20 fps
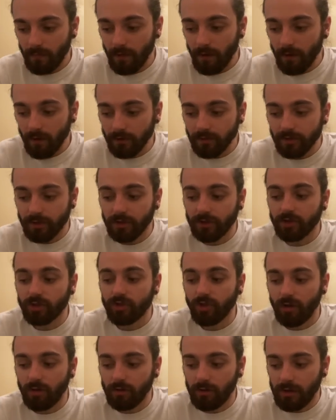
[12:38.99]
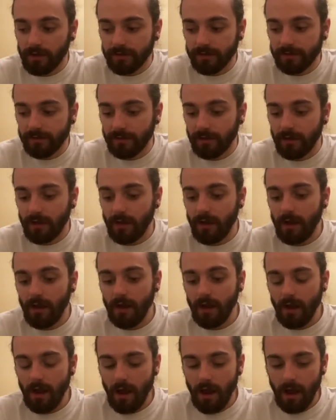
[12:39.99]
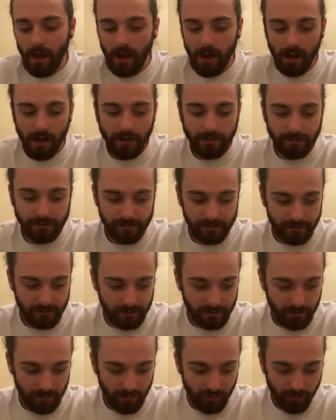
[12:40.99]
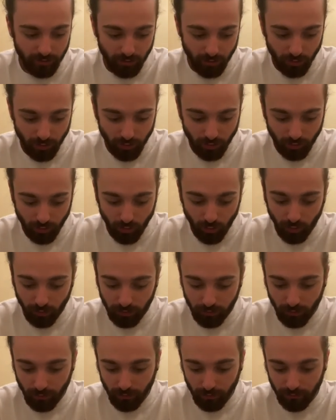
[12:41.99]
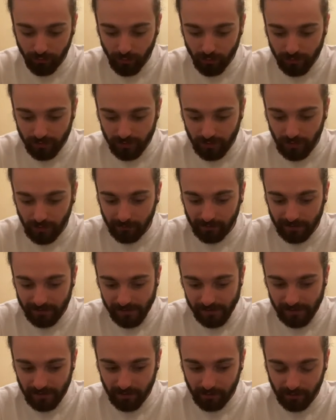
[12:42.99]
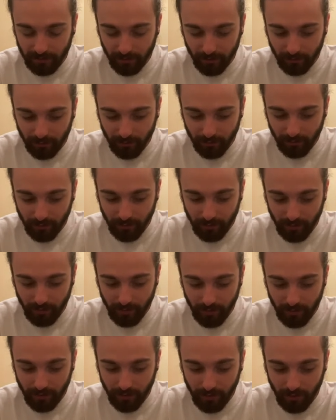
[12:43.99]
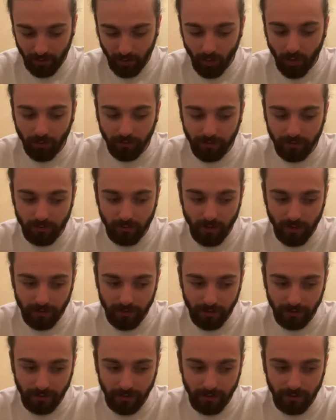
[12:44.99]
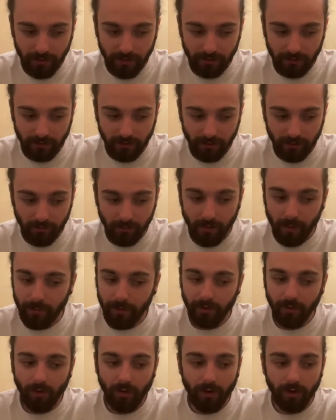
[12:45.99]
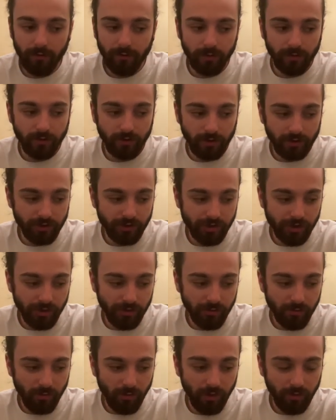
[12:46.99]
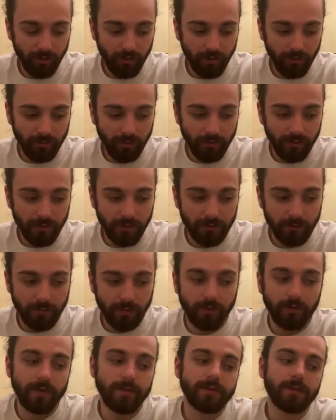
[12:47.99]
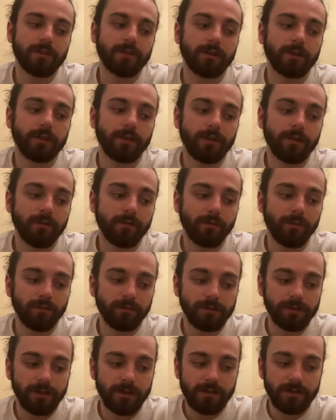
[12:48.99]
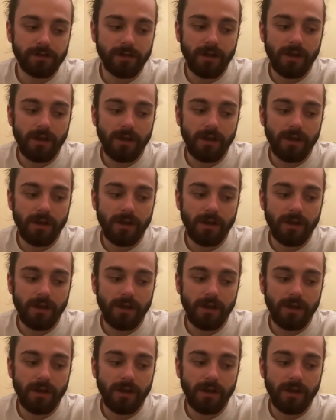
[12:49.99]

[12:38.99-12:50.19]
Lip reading: So your shot list is, you go through the full script as a cinematographer, often with your director, maybe not if he trusts you well enough, if he believes in your creative process.